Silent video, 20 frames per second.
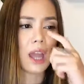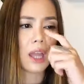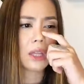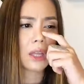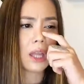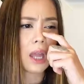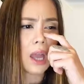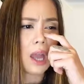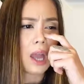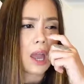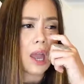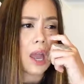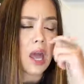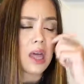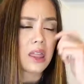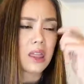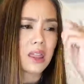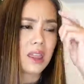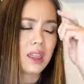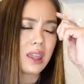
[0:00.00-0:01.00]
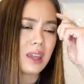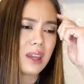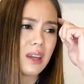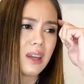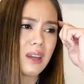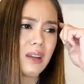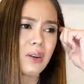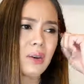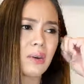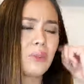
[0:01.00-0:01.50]
And
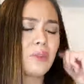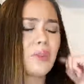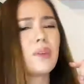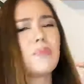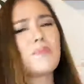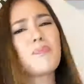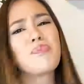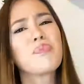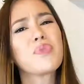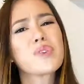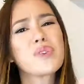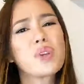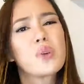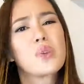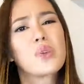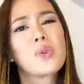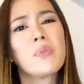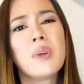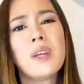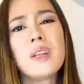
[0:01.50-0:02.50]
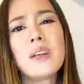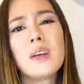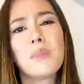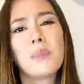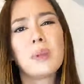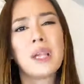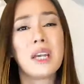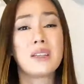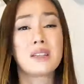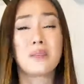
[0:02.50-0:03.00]
you know, social media
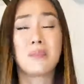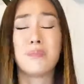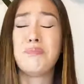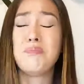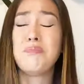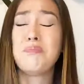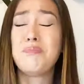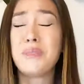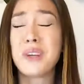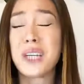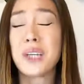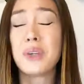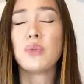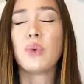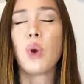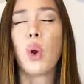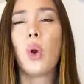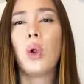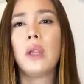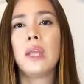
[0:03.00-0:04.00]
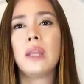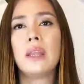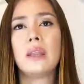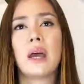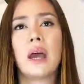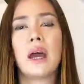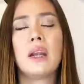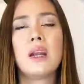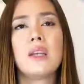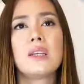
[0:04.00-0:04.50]
plays a big role in
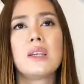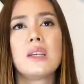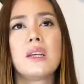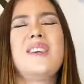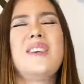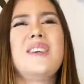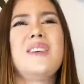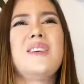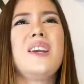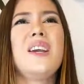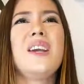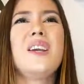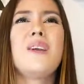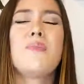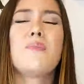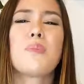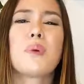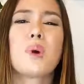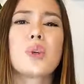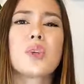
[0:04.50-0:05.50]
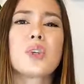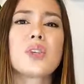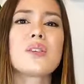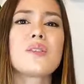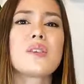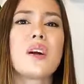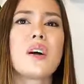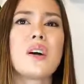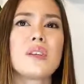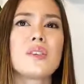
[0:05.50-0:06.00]
that. It
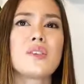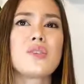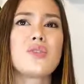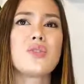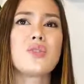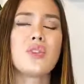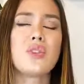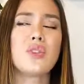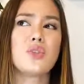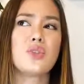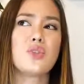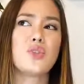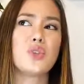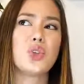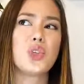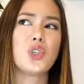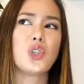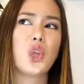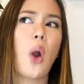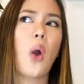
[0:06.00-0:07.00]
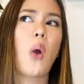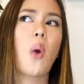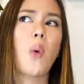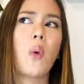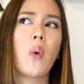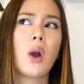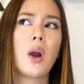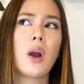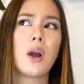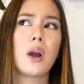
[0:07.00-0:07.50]
pushes us to
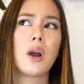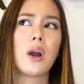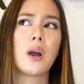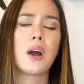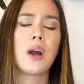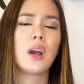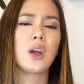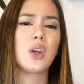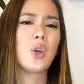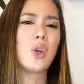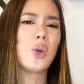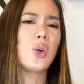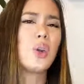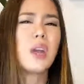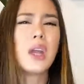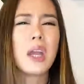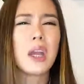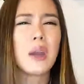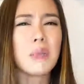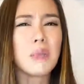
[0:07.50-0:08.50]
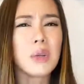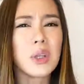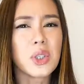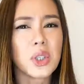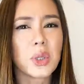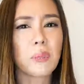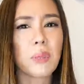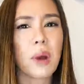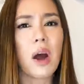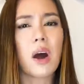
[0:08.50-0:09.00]
show a good image
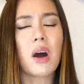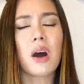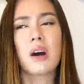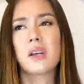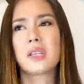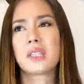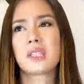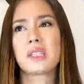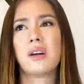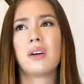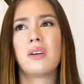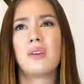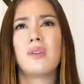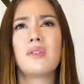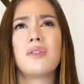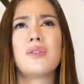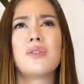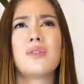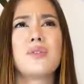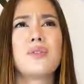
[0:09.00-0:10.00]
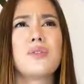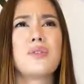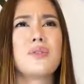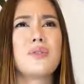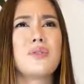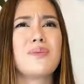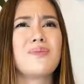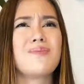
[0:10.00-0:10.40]
about ourselves.